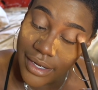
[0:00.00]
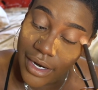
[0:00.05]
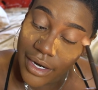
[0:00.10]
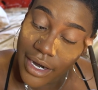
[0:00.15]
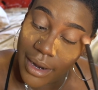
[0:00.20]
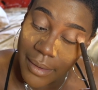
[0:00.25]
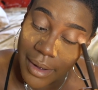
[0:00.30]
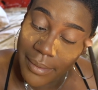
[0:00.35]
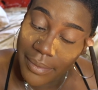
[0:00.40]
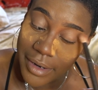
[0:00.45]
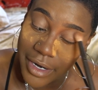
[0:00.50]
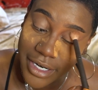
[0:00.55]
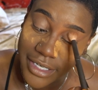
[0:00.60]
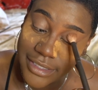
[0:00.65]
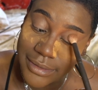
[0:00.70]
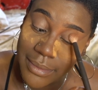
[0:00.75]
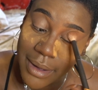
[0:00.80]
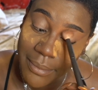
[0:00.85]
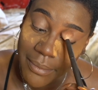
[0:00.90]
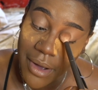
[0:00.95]
not my
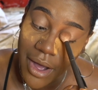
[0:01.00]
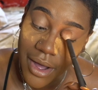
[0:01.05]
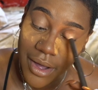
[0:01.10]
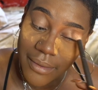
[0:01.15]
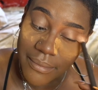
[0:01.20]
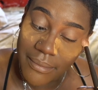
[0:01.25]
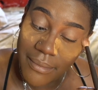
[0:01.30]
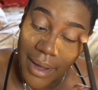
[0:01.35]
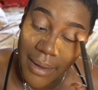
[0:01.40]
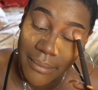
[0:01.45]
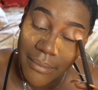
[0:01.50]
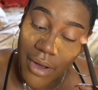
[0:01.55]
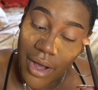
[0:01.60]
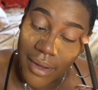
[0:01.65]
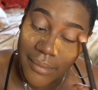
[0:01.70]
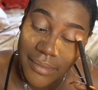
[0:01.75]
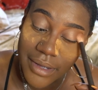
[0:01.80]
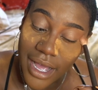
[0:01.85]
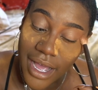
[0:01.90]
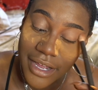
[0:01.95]
parents, my
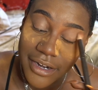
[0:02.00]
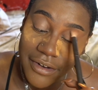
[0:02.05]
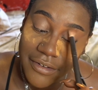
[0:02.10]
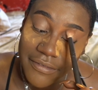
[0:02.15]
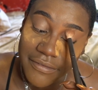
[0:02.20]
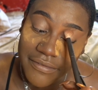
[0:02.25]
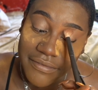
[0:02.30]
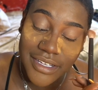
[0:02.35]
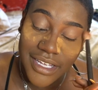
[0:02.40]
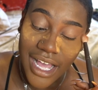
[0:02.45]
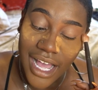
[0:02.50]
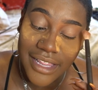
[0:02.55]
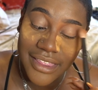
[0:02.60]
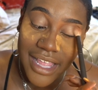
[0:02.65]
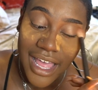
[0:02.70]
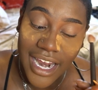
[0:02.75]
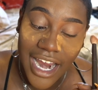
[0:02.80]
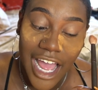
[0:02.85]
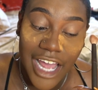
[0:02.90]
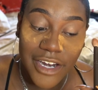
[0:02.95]
mom kind of got
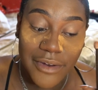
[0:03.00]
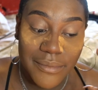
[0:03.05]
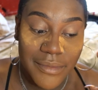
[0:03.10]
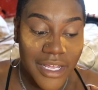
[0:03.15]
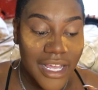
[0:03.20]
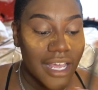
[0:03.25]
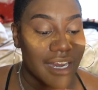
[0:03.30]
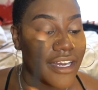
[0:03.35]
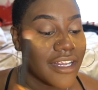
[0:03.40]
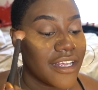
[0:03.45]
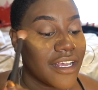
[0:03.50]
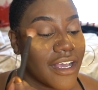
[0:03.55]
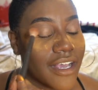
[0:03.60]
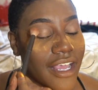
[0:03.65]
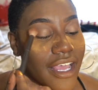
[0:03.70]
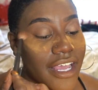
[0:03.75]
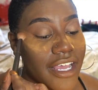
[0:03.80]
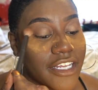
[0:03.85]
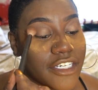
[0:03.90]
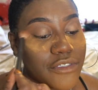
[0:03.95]
that out of me at a
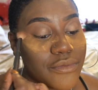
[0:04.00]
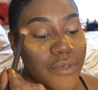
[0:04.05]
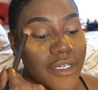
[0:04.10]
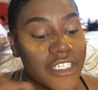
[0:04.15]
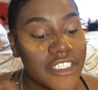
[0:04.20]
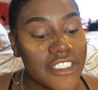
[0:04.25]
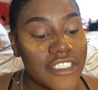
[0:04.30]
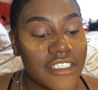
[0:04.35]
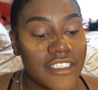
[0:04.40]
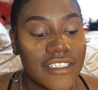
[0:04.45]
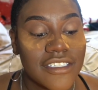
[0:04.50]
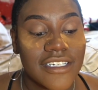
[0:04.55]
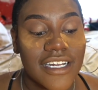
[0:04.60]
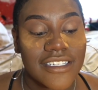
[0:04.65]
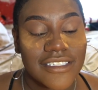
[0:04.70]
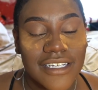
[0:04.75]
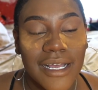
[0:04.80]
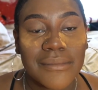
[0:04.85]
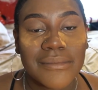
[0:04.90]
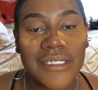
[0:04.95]
young age, which
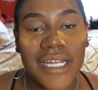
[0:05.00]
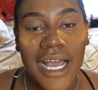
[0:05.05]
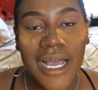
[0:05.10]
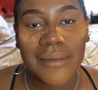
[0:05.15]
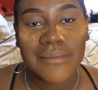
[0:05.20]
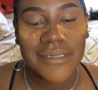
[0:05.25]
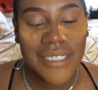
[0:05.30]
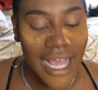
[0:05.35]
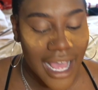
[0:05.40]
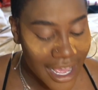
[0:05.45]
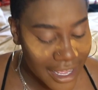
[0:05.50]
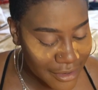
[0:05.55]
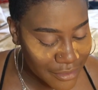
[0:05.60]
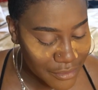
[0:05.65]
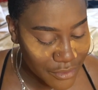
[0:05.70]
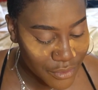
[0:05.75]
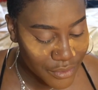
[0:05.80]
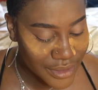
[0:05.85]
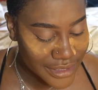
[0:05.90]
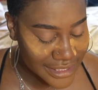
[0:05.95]
sometimes
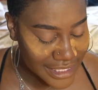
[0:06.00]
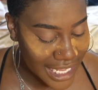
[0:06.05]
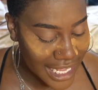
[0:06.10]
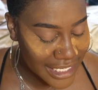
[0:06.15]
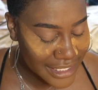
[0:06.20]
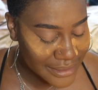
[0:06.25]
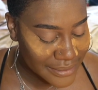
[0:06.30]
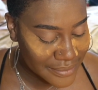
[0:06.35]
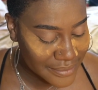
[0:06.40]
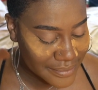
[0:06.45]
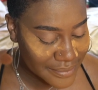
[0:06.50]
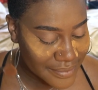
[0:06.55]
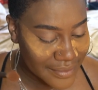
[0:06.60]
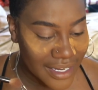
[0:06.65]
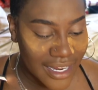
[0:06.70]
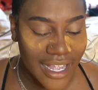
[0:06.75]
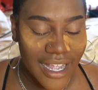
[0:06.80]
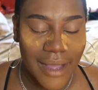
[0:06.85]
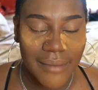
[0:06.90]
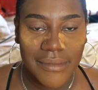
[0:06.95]
I resent.
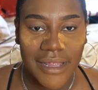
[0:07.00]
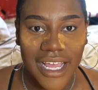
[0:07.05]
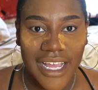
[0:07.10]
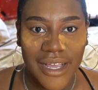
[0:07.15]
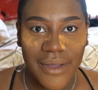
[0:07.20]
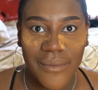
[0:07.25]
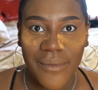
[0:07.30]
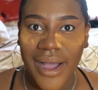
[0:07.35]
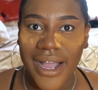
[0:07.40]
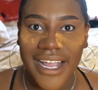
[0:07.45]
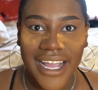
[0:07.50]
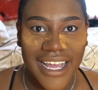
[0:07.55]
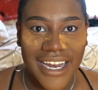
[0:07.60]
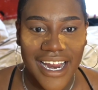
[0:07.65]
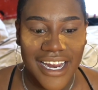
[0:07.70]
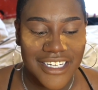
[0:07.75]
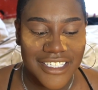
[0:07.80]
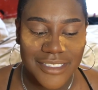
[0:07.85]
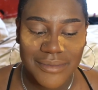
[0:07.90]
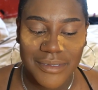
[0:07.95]
Like, I'm like, why can't
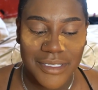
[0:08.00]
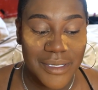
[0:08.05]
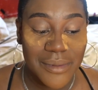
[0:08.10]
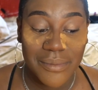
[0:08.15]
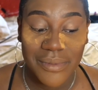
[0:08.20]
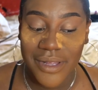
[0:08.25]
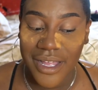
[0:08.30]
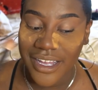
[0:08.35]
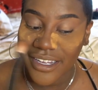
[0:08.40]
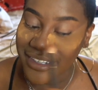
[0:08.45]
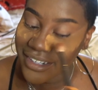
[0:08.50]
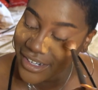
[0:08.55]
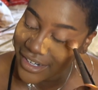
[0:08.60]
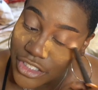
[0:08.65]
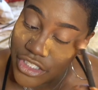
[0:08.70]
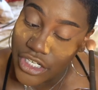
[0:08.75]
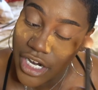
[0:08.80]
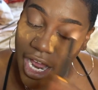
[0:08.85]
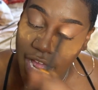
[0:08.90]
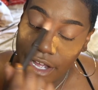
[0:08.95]
I just be the blunt
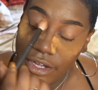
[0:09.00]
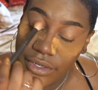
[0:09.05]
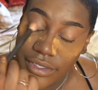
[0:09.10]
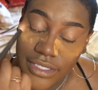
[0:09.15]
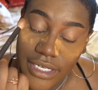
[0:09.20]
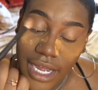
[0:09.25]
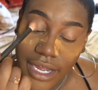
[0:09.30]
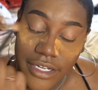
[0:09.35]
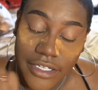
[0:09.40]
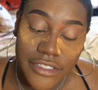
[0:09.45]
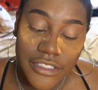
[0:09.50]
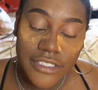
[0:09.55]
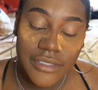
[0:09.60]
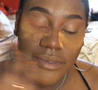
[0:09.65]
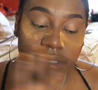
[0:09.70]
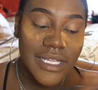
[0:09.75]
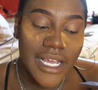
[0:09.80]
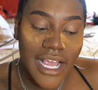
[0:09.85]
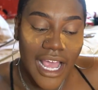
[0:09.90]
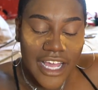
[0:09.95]
child I used to
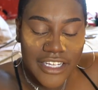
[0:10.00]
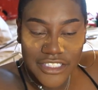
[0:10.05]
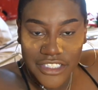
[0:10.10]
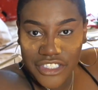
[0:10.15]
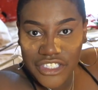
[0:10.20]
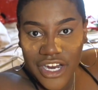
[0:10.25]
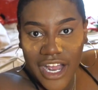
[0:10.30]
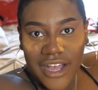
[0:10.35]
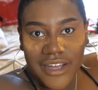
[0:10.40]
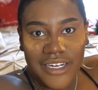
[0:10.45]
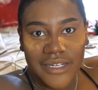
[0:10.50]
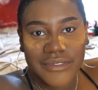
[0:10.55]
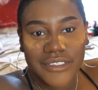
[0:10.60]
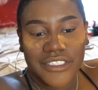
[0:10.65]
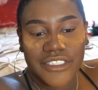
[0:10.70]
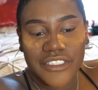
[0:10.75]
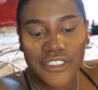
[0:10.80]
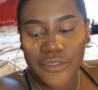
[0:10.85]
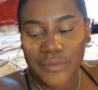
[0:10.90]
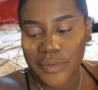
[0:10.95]
be? Like, as a child, I
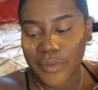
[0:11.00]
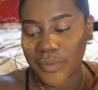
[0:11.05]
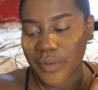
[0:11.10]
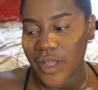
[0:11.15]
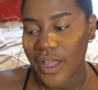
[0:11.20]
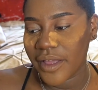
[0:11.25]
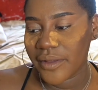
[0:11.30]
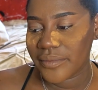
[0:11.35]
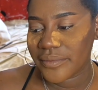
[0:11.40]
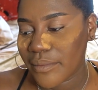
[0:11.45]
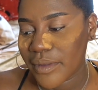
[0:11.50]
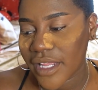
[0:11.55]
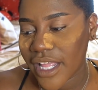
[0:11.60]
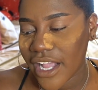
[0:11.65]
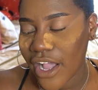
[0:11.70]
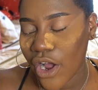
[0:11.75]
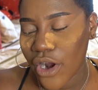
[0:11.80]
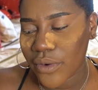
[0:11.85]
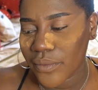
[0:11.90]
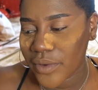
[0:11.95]
was super blunt. But,
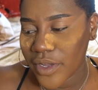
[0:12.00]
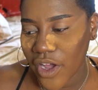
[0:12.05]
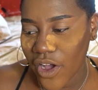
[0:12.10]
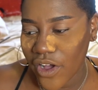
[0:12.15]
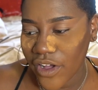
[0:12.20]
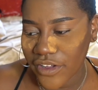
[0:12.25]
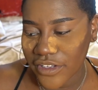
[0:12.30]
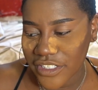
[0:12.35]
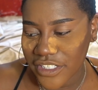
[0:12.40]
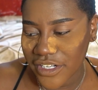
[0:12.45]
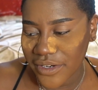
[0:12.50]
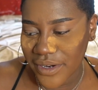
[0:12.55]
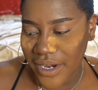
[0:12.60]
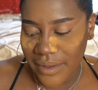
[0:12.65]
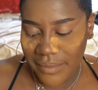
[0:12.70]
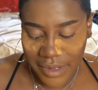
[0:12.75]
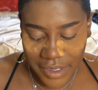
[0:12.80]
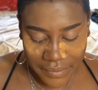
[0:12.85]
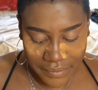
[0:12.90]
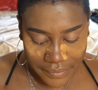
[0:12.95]
like, aren't we all? You know what
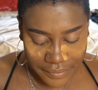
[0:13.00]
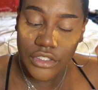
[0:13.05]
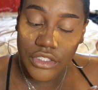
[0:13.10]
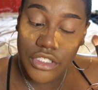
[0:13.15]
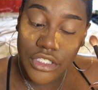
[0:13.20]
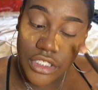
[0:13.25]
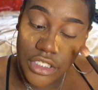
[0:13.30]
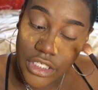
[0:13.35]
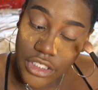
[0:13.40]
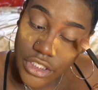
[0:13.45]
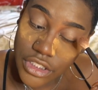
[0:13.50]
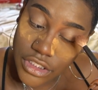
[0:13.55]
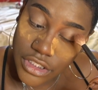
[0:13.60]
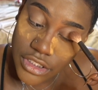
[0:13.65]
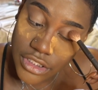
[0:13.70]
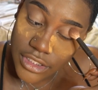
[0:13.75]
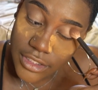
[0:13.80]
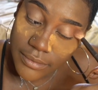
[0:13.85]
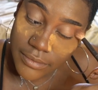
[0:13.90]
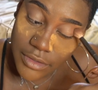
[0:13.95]
I mean? She
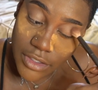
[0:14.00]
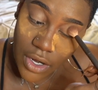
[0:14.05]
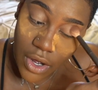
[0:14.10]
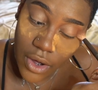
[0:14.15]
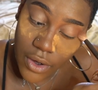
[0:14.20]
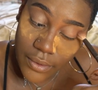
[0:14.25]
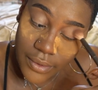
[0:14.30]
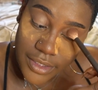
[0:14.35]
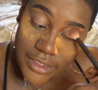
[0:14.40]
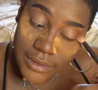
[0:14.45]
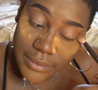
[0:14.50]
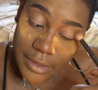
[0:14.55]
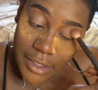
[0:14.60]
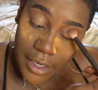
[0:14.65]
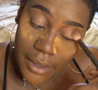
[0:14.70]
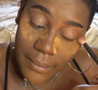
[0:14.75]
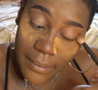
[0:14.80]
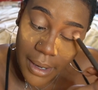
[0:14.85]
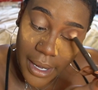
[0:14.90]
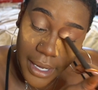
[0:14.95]
just seemed to always
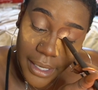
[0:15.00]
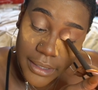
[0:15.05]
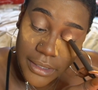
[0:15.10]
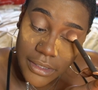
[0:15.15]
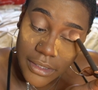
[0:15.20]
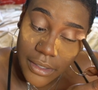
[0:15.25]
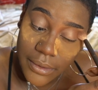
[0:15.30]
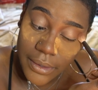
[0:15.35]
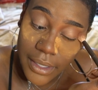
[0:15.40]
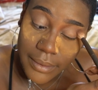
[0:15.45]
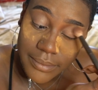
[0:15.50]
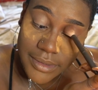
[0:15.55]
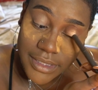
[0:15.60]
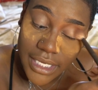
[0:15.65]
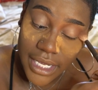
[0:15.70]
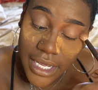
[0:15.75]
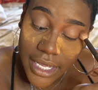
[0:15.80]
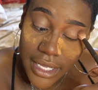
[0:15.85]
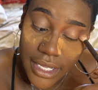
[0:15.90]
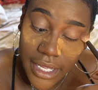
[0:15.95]
speak her mind, you know what I'm
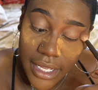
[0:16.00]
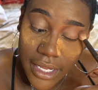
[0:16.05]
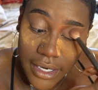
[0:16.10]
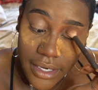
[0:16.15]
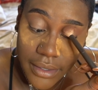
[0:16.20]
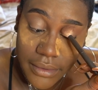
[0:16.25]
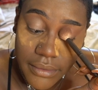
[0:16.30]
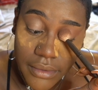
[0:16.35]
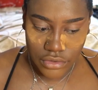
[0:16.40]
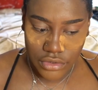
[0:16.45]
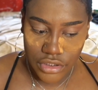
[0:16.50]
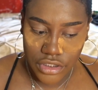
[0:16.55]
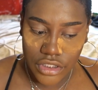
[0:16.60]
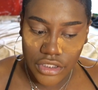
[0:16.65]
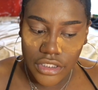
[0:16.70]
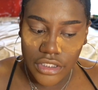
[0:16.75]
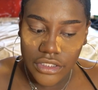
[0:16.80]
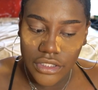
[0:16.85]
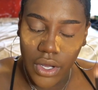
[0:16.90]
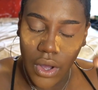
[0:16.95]
saying? And she
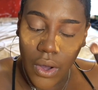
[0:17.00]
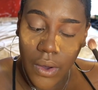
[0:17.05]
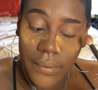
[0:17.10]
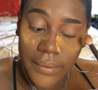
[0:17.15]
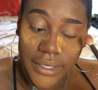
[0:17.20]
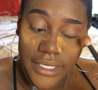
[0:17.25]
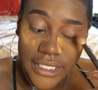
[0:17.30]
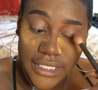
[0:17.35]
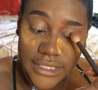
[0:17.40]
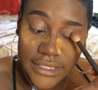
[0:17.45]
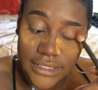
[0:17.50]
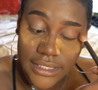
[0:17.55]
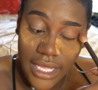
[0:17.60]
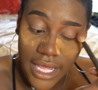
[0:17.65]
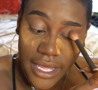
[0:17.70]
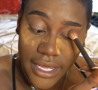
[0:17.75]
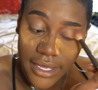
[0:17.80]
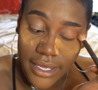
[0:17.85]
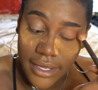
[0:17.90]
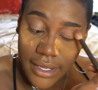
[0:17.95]
just always,
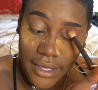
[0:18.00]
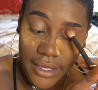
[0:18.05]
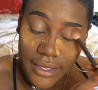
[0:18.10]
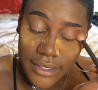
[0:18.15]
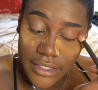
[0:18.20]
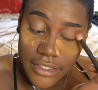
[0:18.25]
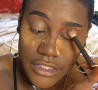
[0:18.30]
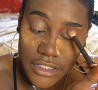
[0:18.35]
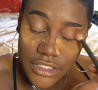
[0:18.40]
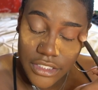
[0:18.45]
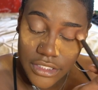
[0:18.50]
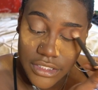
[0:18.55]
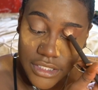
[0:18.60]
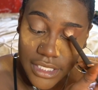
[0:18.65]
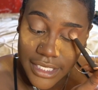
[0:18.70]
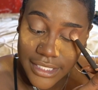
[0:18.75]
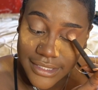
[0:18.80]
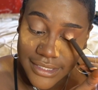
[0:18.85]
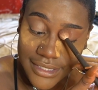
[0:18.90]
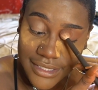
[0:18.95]
like, she's,
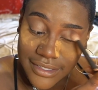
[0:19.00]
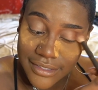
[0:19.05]
like,